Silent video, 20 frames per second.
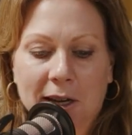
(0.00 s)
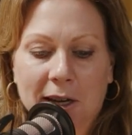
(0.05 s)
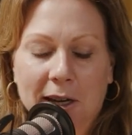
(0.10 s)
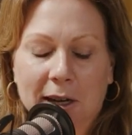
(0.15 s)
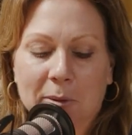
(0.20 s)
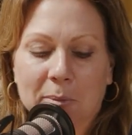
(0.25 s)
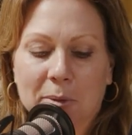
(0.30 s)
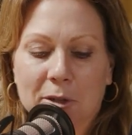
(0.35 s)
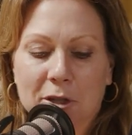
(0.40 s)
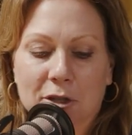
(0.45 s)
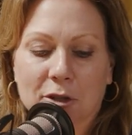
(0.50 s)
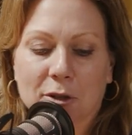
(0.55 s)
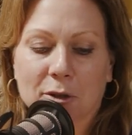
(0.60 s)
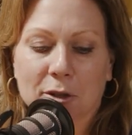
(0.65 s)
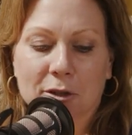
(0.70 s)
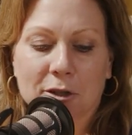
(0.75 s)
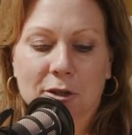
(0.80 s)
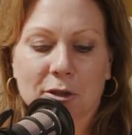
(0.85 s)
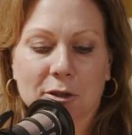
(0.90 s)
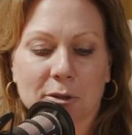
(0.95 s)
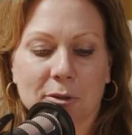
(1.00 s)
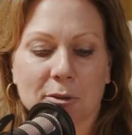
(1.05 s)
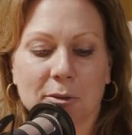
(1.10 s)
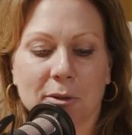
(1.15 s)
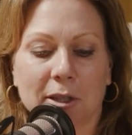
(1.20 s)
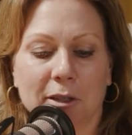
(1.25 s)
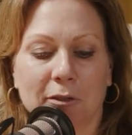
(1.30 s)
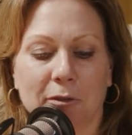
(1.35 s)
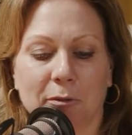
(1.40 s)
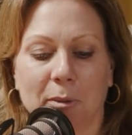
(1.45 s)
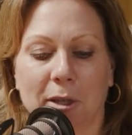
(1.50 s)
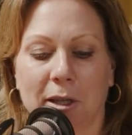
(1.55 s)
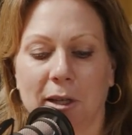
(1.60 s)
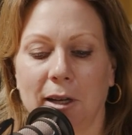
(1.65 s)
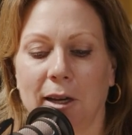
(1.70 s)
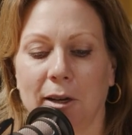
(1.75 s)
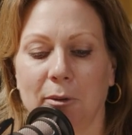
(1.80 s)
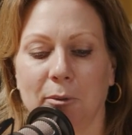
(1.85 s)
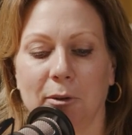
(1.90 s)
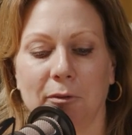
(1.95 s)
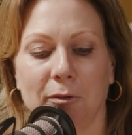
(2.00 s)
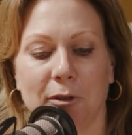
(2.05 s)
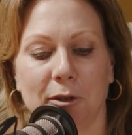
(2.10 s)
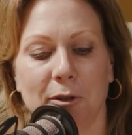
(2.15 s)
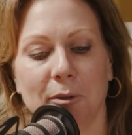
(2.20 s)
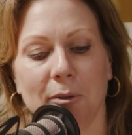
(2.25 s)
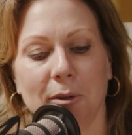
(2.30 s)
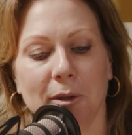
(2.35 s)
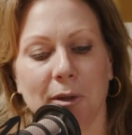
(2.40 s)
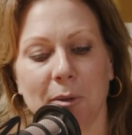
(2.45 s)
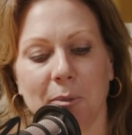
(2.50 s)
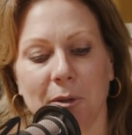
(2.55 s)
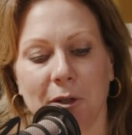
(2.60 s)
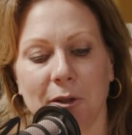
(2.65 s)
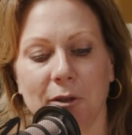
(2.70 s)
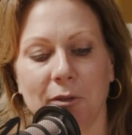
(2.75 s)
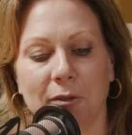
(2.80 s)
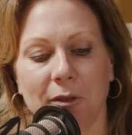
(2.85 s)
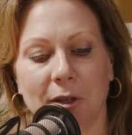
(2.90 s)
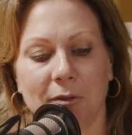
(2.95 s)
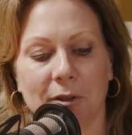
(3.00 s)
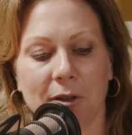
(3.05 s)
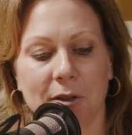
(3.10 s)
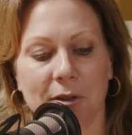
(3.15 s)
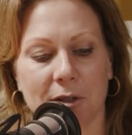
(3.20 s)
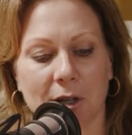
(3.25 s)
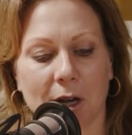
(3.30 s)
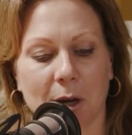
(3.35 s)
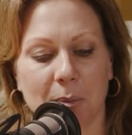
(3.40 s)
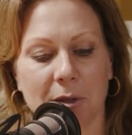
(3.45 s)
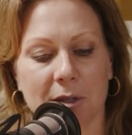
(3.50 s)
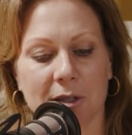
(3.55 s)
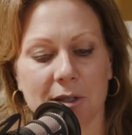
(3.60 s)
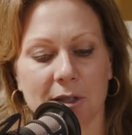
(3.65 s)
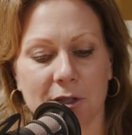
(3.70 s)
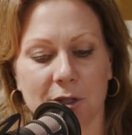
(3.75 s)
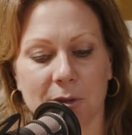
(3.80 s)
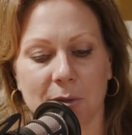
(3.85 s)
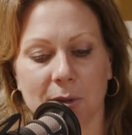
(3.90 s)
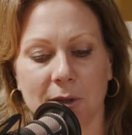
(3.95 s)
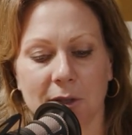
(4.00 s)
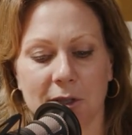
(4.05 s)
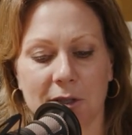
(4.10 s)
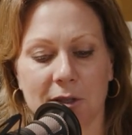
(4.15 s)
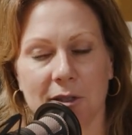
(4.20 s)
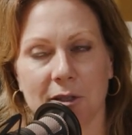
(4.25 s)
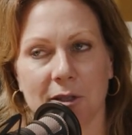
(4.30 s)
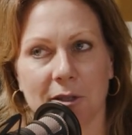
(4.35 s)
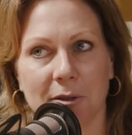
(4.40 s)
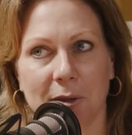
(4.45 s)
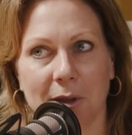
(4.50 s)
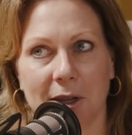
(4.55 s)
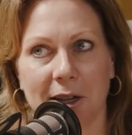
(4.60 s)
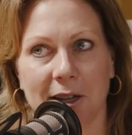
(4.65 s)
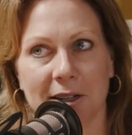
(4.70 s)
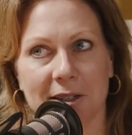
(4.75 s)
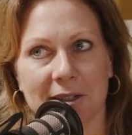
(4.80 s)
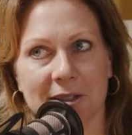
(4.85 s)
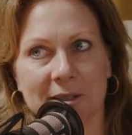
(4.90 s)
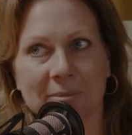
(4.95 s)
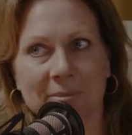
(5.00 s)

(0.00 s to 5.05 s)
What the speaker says: And be sure to leave me a review or let me know if you have other topics that you want to listen to. Thanks.